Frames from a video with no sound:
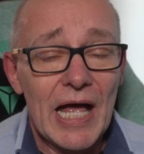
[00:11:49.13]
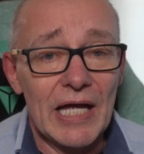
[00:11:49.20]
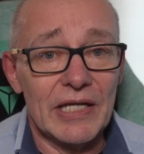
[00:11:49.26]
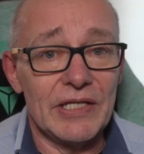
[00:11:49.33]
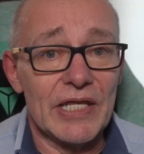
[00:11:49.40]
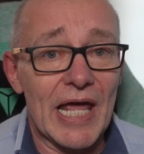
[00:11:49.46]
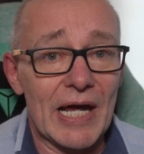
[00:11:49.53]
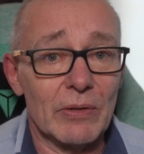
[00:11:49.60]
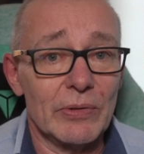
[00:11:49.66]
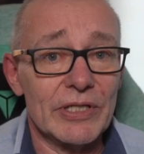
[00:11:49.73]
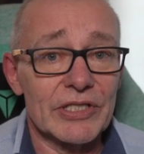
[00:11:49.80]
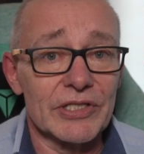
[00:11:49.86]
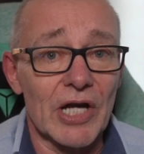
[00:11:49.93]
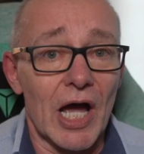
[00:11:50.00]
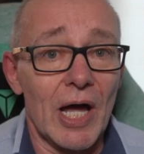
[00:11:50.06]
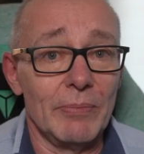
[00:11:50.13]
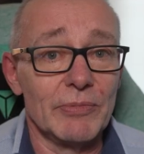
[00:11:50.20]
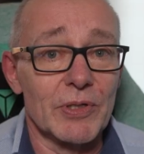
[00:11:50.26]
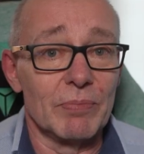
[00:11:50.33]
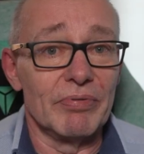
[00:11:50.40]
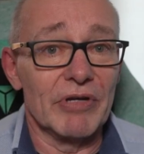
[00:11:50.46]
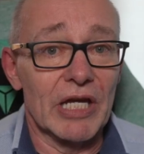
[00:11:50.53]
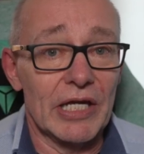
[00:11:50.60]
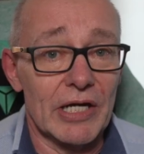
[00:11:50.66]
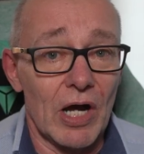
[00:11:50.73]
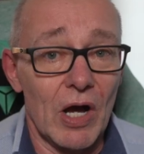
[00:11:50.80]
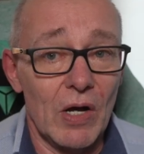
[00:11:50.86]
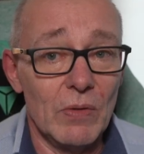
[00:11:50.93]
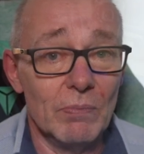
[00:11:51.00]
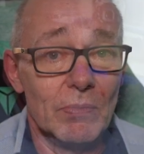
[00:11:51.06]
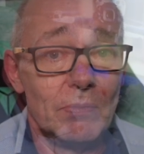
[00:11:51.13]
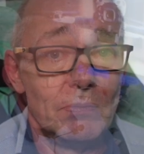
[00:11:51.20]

and now it's time to bring it home.